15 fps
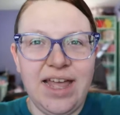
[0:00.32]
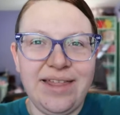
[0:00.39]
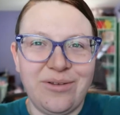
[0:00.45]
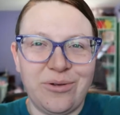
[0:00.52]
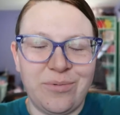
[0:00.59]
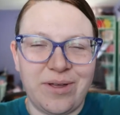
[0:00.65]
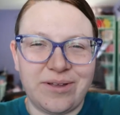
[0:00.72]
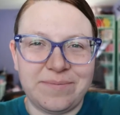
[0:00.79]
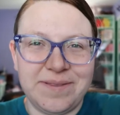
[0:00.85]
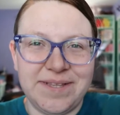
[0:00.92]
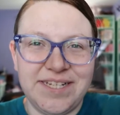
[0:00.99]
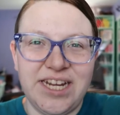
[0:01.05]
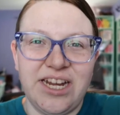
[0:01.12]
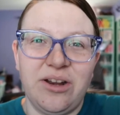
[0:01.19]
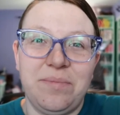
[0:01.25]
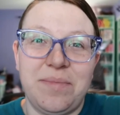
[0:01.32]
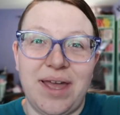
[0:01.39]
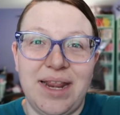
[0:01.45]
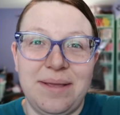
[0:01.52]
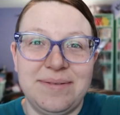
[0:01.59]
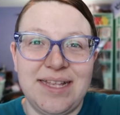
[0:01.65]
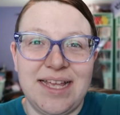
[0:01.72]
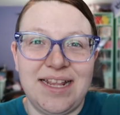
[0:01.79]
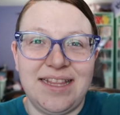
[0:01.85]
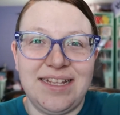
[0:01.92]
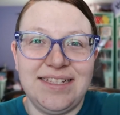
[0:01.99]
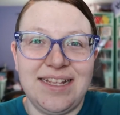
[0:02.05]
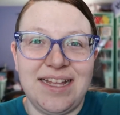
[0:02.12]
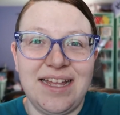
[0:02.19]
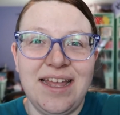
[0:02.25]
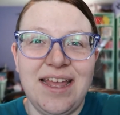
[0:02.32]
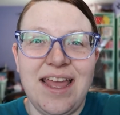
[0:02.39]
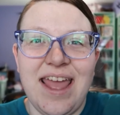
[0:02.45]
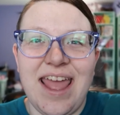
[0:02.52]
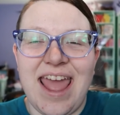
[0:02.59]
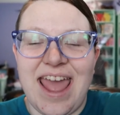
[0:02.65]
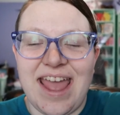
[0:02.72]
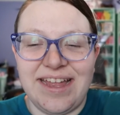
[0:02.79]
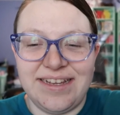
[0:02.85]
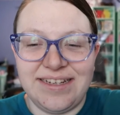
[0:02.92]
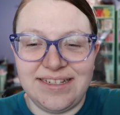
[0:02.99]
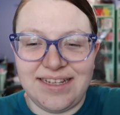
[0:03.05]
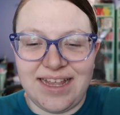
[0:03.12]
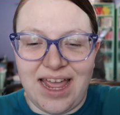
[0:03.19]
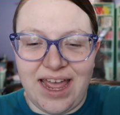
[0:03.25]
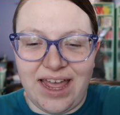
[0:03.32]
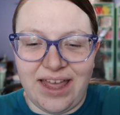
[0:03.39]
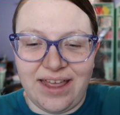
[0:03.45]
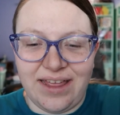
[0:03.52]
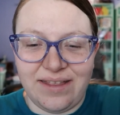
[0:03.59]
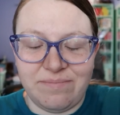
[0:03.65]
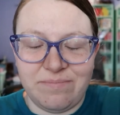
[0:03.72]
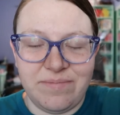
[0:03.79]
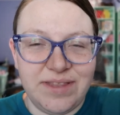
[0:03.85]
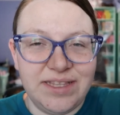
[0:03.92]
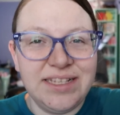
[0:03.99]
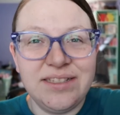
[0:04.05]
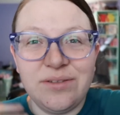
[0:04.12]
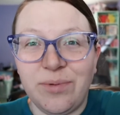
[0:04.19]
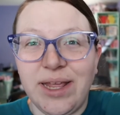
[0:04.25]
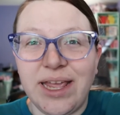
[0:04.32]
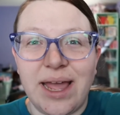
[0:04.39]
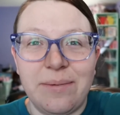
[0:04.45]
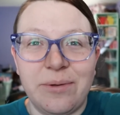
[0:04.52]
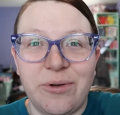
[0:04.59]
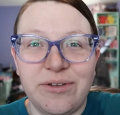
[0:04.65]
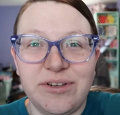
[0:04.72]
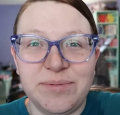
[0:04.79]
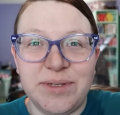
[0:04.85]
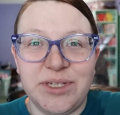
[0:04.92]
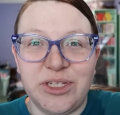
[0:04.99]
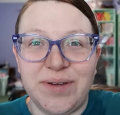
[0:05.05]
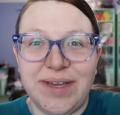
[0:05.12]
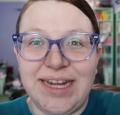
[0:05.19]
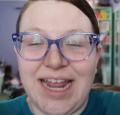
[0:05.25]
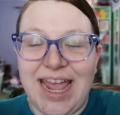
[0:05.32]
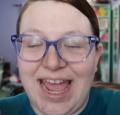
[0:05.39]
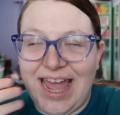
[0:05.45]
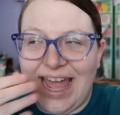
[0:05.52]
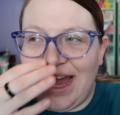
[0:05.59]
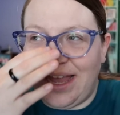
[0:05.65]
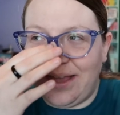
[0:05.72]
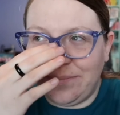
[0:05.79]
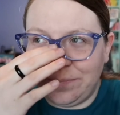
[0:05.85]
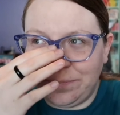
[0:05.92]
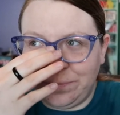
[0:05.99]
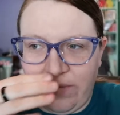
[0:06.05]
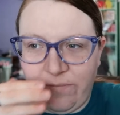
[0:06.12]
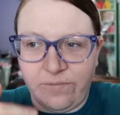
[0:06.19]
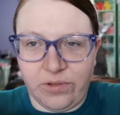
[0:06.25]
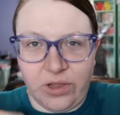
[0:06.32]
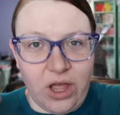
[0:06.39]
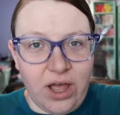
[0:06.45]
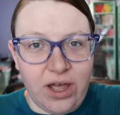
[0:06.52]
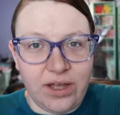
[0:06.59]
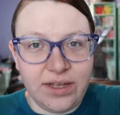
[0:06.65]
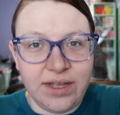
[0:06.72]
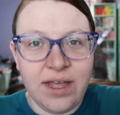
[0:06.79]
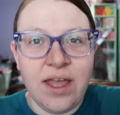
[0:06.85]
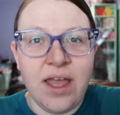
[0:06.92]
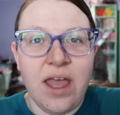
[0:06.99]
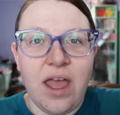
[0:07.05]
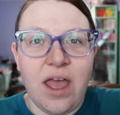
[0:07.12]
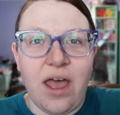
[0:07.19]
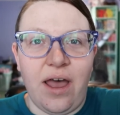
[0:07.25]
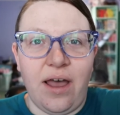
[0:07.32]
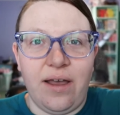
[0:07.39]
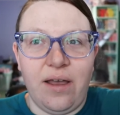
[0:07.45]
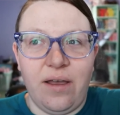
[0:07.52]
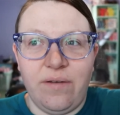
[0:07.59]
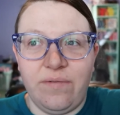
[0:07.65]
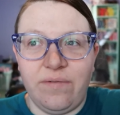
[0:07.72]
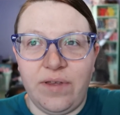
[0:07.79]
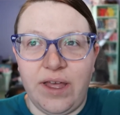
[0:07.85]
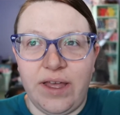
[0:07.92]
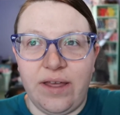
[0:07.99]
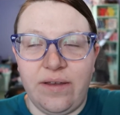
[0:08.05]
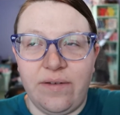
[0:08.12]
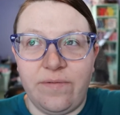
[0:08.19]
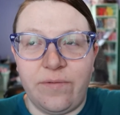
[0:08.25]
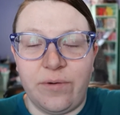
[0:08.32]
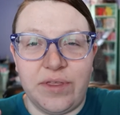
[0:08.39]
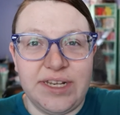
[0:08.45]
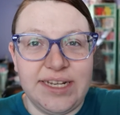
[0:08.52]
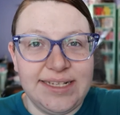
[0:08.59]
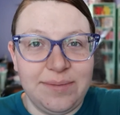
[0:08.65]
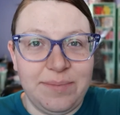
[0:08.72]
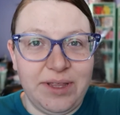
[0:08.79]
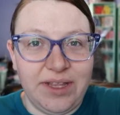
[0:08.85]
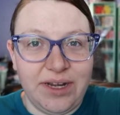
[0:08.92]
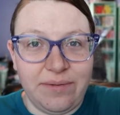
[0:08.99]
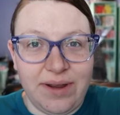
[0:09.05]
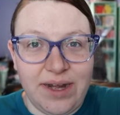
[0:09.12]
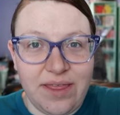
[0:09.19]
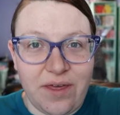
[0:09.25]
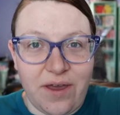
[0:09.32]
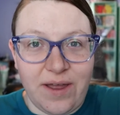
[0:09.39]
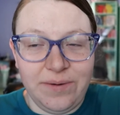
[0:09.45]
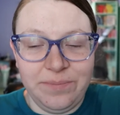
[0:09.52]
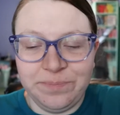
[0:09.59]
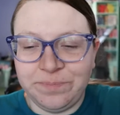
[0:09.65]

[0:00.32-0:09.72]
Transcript: Hello and welcome to the channel. My name is Annalisa, and this week I'm going to be doing a vlog of for the Disability Readathon,